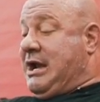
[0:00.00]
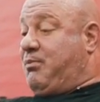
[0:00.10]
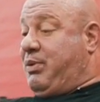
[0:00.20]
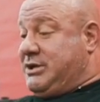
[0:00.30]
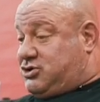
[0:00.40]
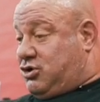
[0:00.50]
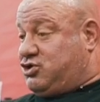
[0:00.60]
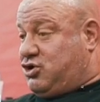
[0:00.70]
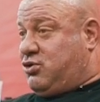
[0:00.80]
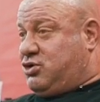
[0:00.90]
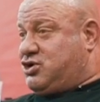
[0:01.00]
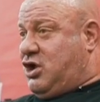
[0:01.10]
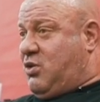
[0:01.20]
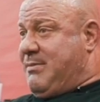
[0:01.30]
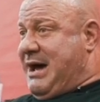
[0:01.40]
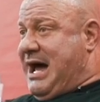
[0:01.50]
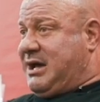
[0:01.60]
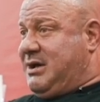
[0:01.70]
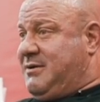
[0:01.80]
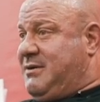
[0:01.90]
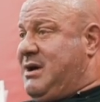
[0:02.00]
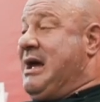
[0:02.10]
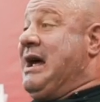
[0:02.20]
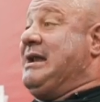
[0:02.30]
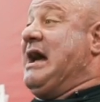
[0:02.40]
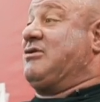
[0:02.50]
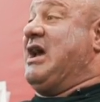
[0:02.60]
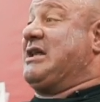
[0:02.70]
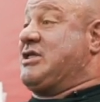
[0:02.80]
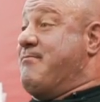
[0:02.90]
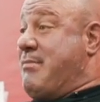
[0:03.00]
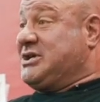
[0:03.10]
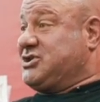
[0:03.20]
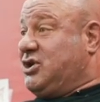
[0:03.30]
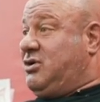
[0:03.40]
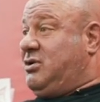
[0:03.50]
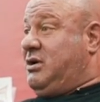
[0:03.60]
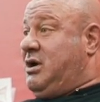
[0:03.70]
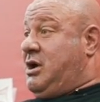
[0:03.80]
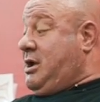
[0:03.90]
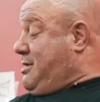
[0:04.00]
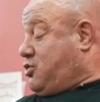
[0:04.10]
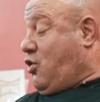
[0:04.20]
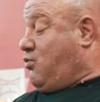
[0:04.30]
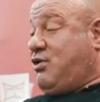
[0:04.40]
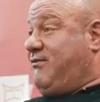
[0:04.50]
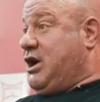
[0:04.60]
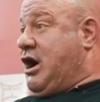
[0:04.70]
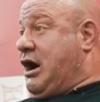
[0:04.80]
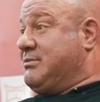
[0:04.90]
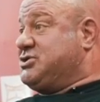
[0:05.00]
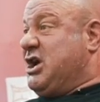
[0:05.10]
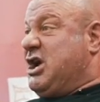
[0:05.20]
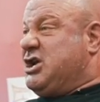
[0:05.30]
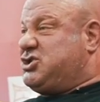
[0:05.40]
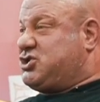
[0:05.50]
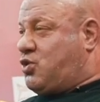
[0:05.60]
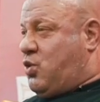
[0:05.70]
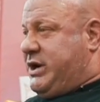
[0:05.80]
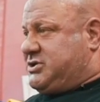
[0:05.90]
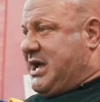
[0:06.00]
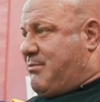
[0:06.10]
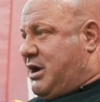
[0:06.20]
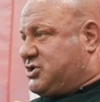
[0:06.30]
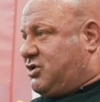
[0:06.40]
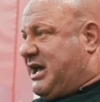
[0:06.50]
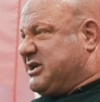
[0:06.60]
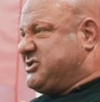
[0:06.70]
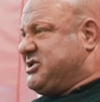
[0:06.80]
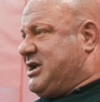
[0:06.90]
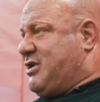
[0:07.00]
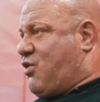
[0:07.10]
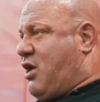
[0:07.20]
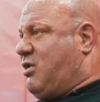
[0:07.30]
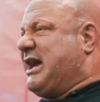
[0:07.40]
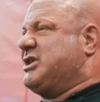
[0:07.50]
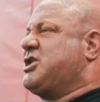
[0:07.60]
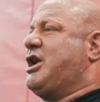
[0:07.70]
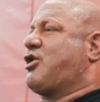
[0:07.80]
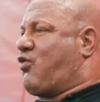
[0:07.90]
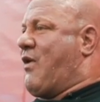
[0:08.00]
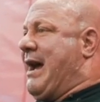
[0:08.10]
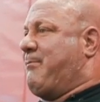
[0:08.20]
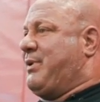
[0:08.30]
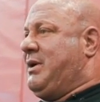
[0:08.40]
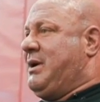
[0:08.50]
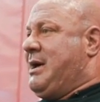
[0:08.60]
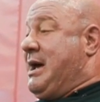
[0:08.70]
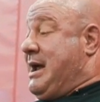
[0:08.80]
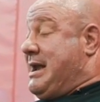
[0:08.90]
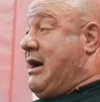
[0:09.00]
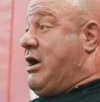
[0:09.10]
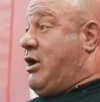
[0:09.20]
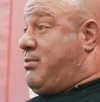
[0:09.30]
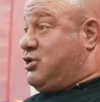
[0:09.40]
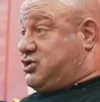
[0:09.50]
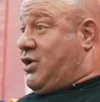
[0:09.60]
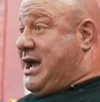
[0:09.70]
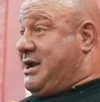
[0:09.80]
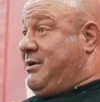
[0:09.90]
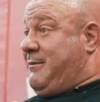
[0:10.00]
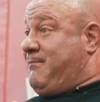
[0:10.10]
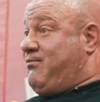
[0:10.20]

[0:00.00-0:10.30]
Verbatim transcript: Now pinch those shoulders all the way back. Now take the muscle, don't move the arms, squeeze that muscle like a seated row, like it's gonna cramp. Now elbows are in.